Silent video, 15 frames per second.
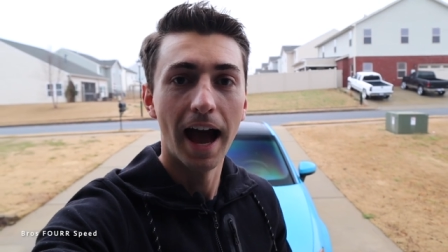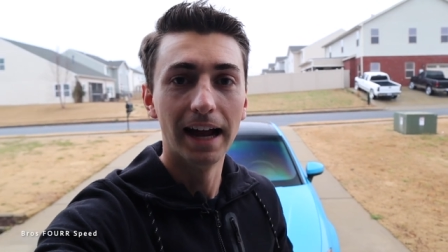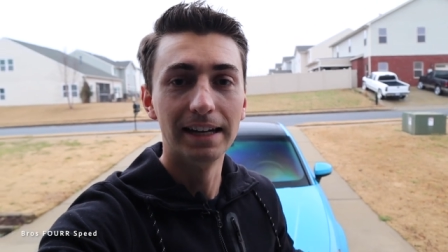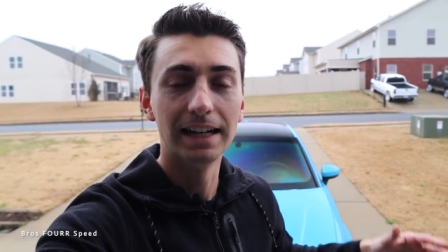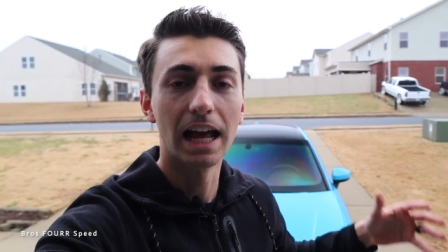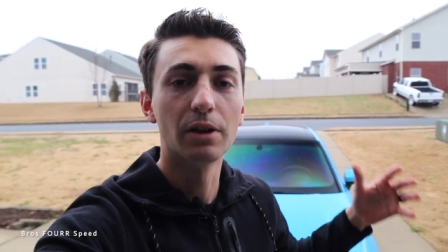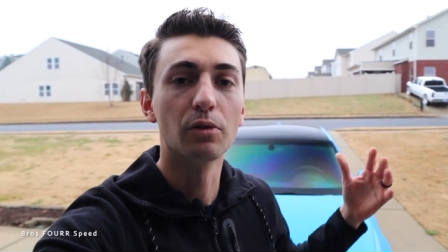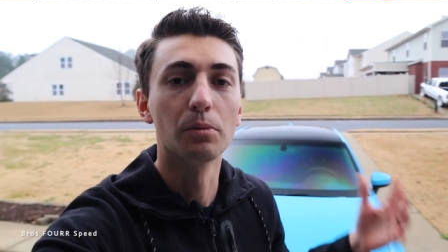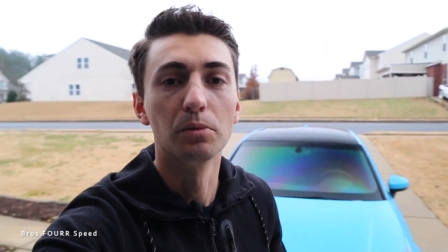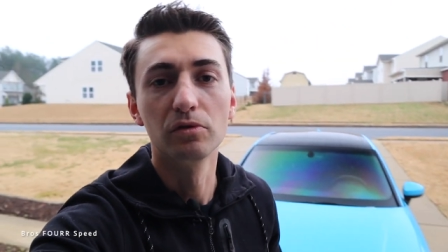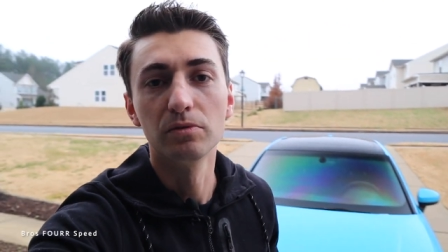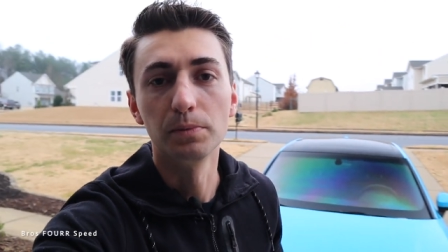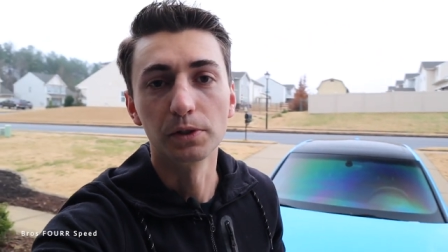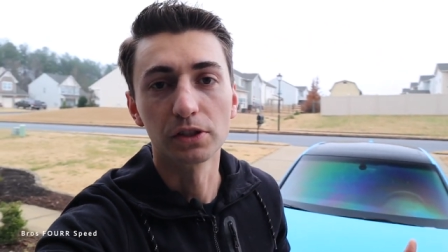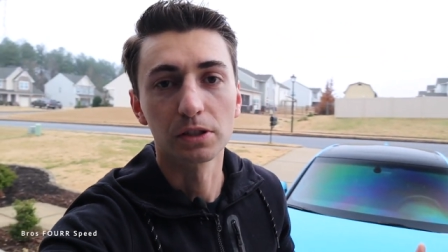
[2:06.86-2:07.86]
I did a
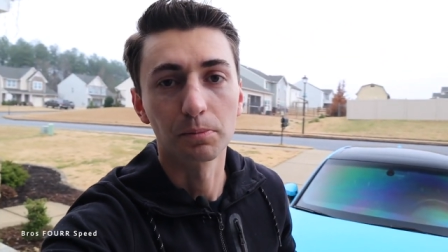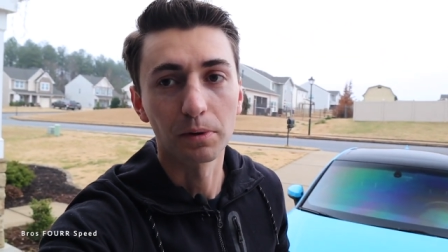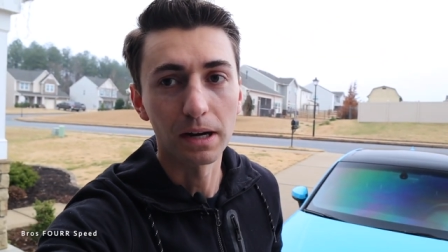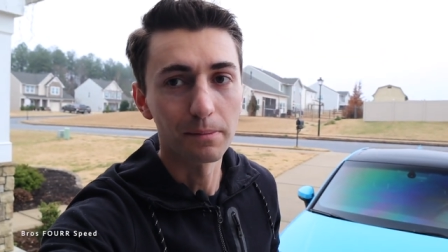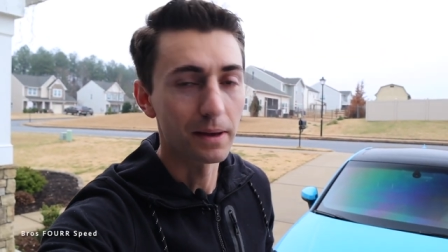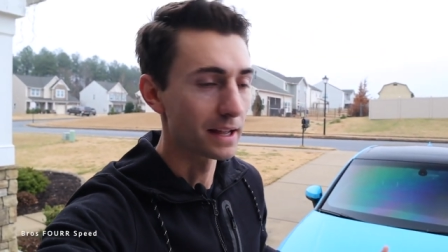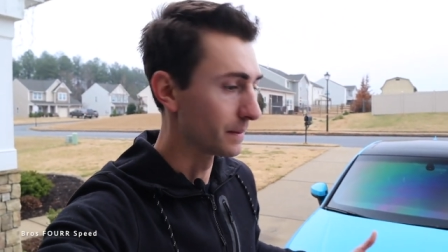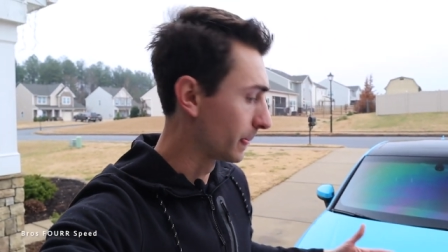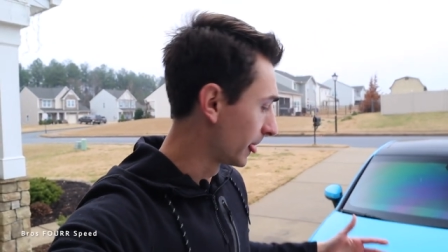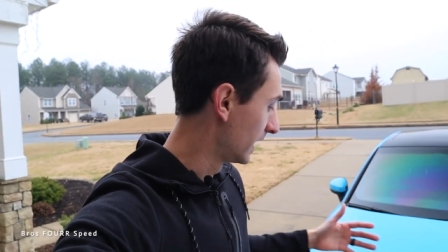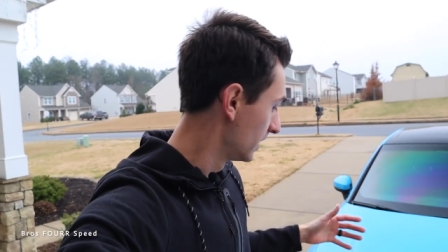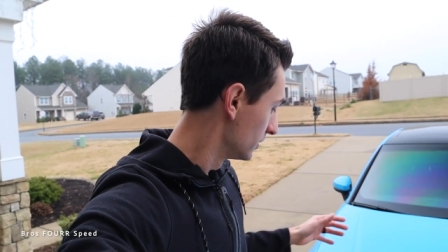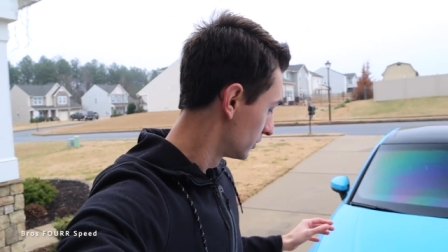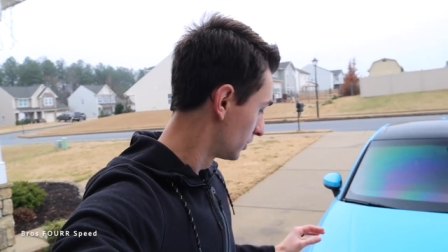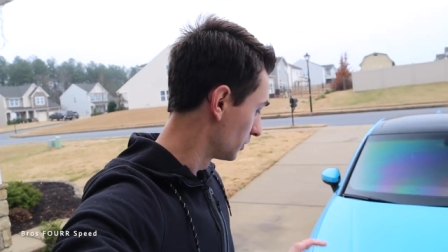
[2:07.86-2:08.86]
removable spray paint
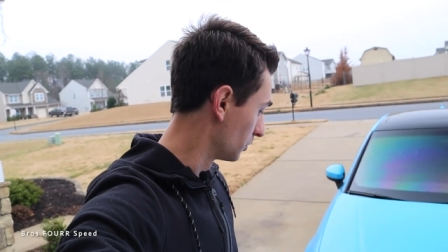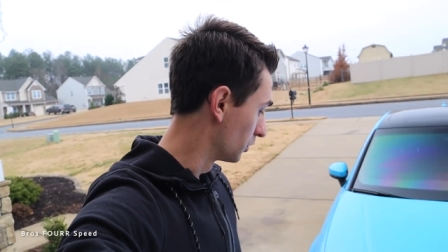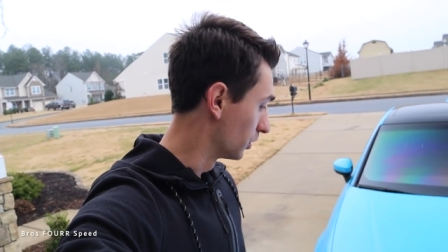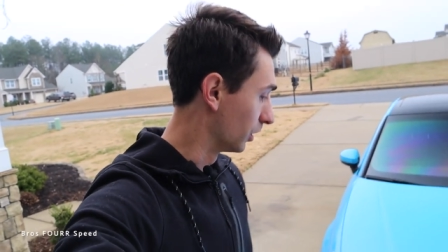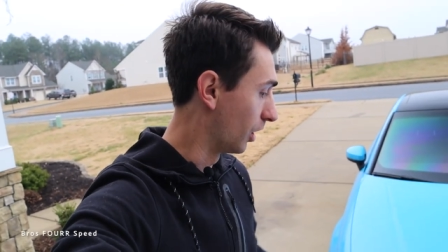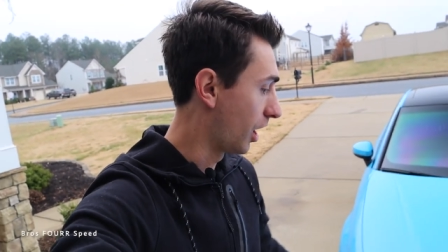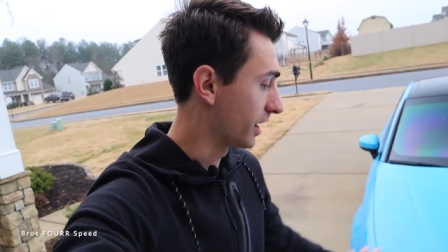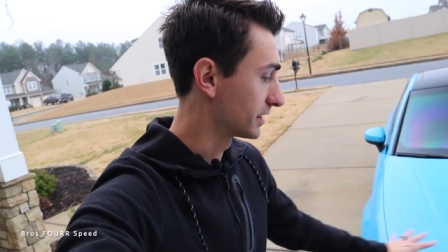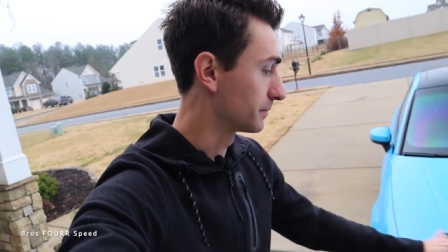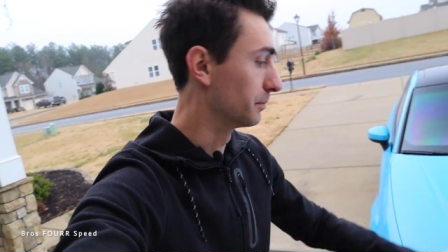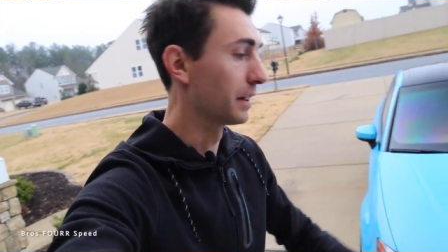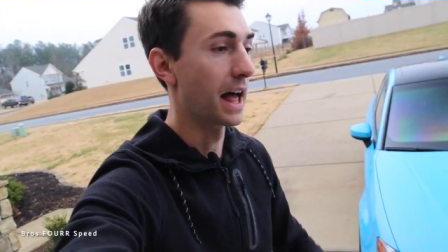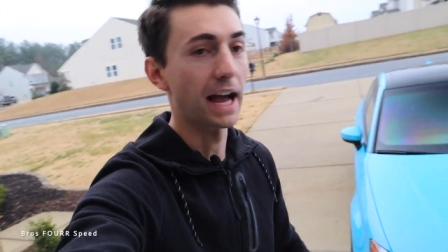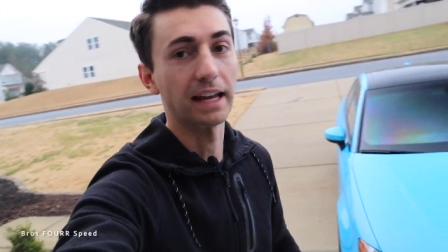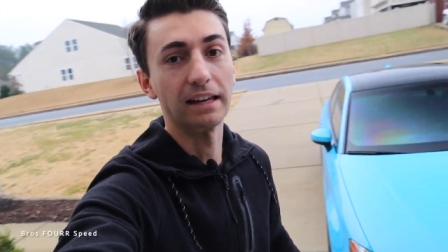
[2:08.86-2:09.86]
to gloss
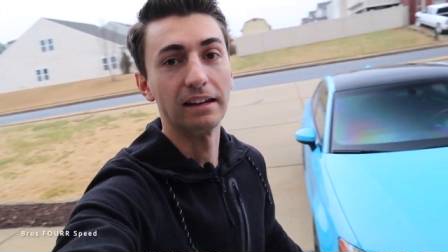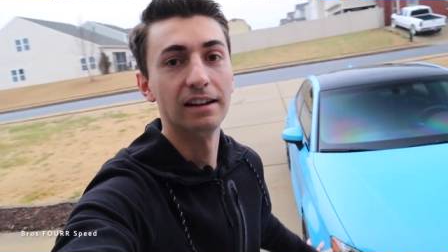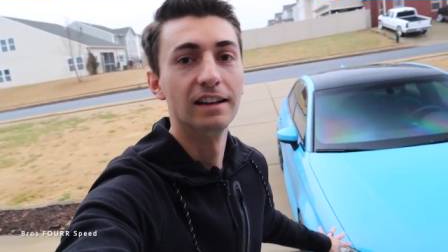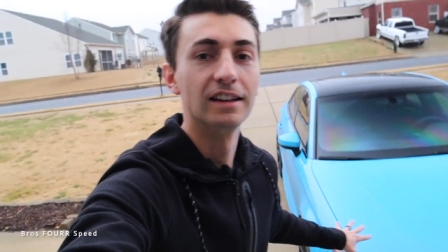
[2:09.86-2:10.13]
black it